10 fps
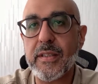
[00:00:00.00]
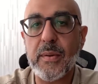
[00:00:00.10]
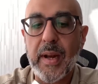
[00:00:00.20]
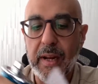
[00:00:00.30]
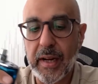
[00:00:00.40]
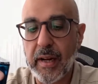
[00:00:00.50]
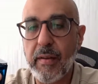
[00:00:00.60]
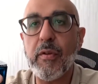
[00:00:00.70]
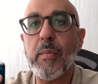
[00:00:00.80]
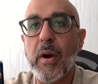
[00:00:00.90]
so I can
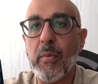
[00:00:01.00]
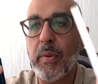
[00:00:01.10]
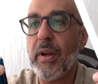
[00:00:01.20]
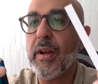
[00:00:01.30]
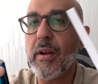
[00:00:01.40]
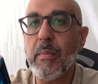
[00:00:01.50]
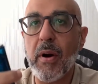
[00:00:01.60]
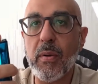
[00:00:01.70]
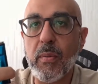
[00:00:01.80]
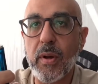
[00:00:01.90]
give you my opinion
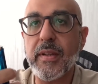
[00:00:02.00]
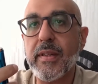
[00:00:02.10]
about what